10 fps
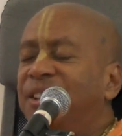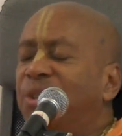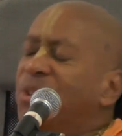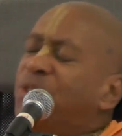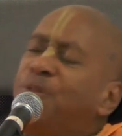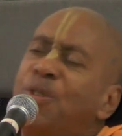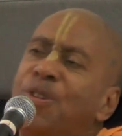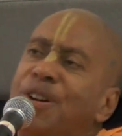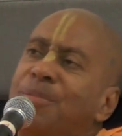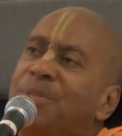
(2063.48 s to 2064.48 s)
through his
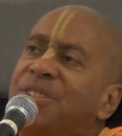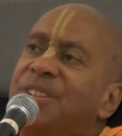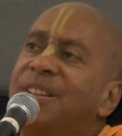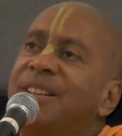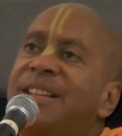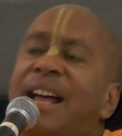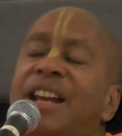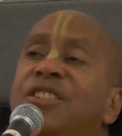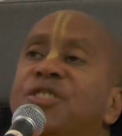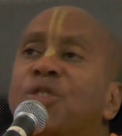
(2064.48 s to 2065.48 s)
forms,
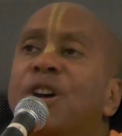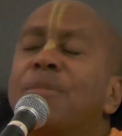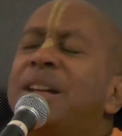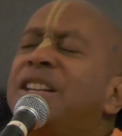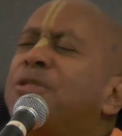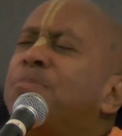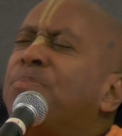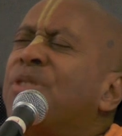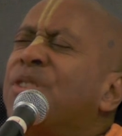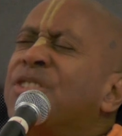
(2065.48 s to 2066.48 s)
that enjoyment is
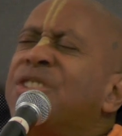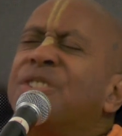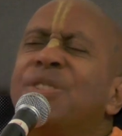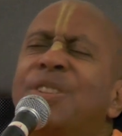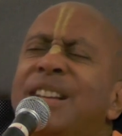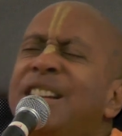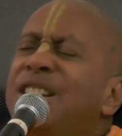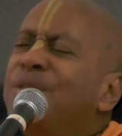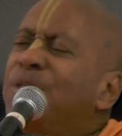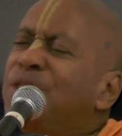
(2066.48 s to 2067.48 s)
personal,
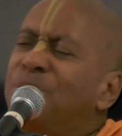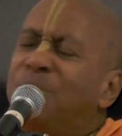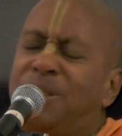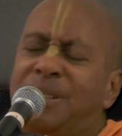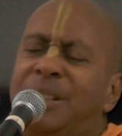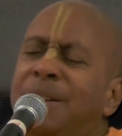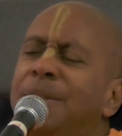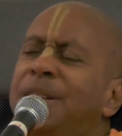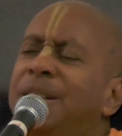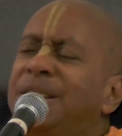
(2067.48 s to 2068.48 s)
individual,
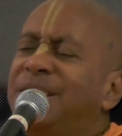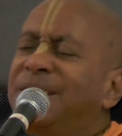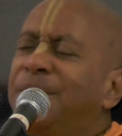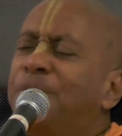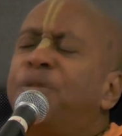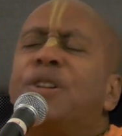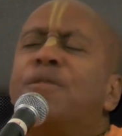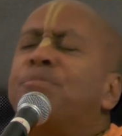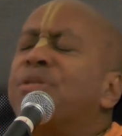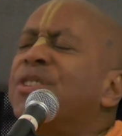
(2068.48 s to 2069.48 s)
full
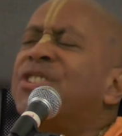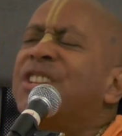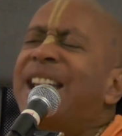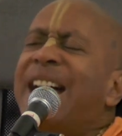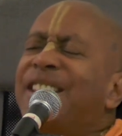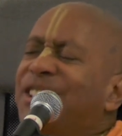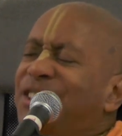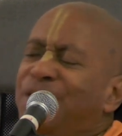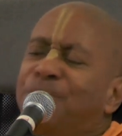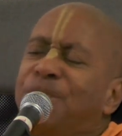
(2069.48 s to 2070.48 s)
of
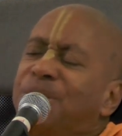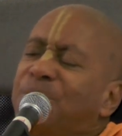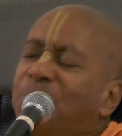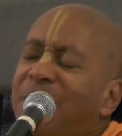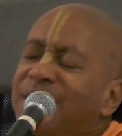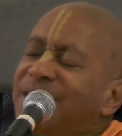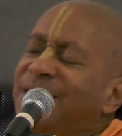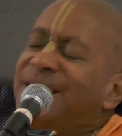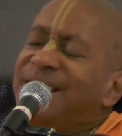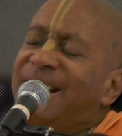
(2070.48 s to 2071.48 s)
personality, full of
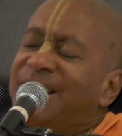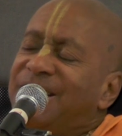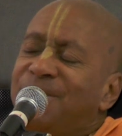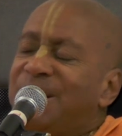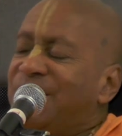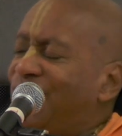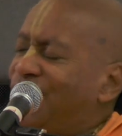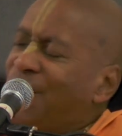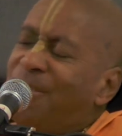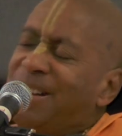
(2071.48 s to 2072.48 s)
qualities and activities. He's
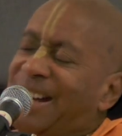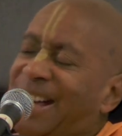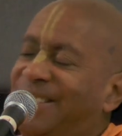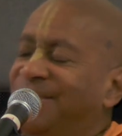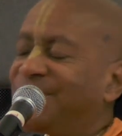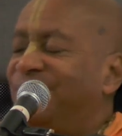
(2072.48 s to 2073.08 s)
showing that.